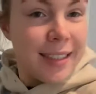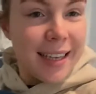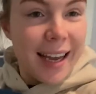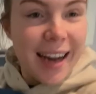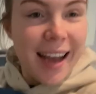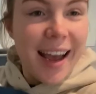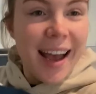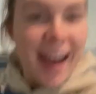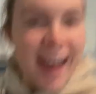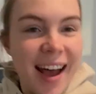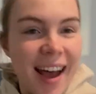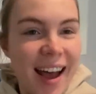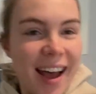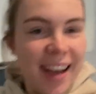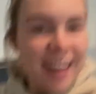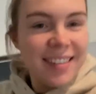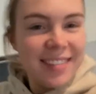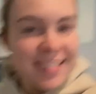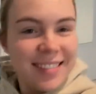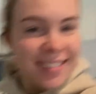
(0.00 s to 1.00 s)

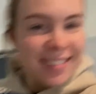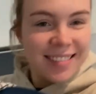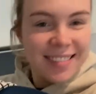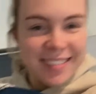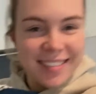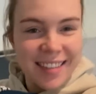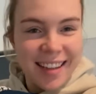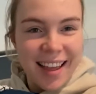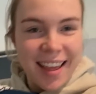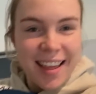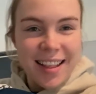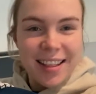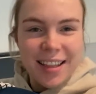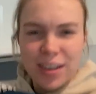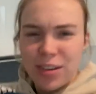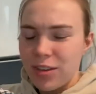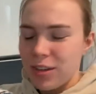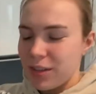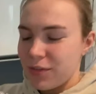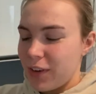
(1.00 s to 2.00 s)
Ta-da! They
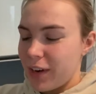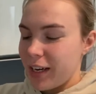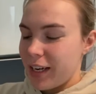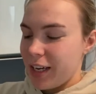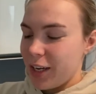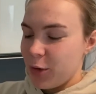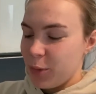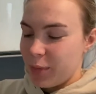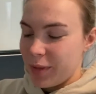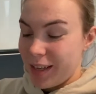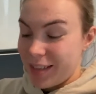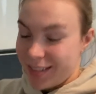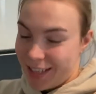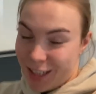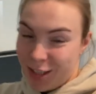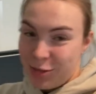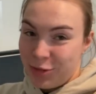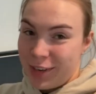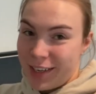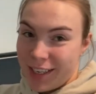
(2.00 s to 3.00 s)
don't look very cute, but they
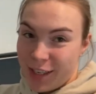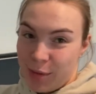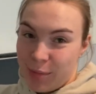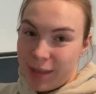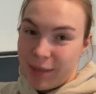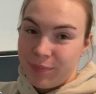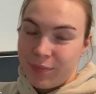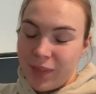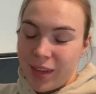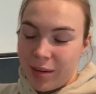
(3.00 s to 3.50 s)
taste really yummy.